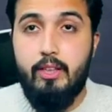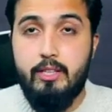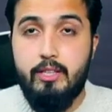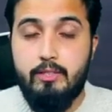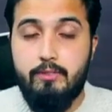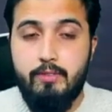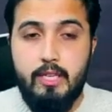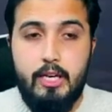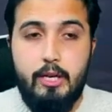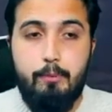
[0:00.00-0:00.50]

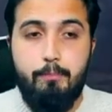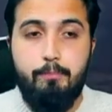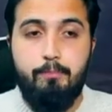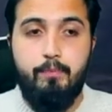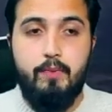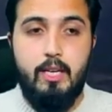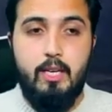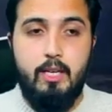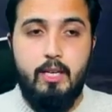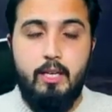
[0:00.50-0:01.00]
this video.
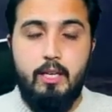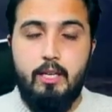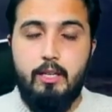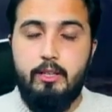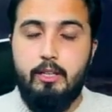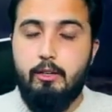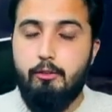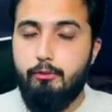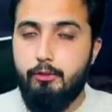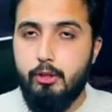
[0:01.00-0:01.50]

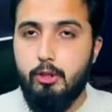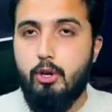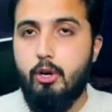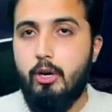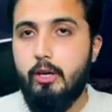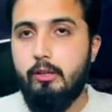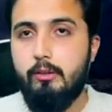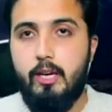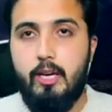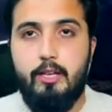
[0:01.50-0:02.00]
Now,
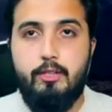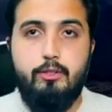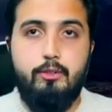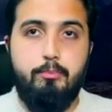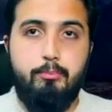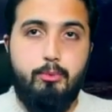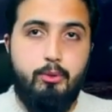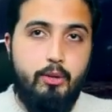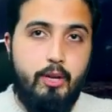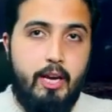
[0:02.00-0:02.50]
Philcoin, as
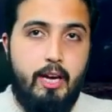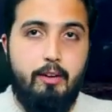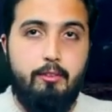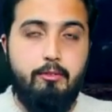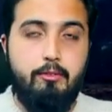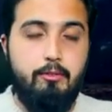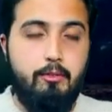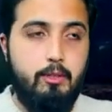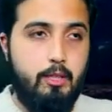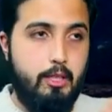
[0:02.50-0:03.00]
you
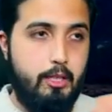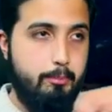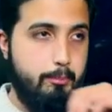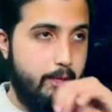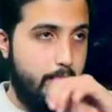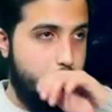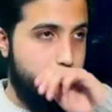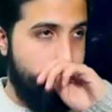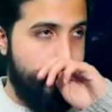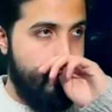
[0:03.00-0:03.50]
have heard
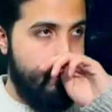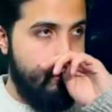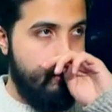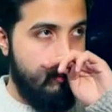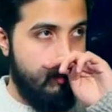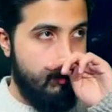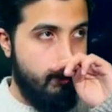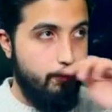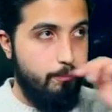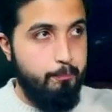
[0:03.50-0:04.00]
me in the
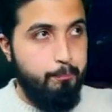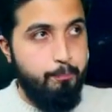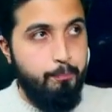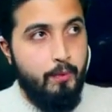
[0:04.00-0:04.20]
intro,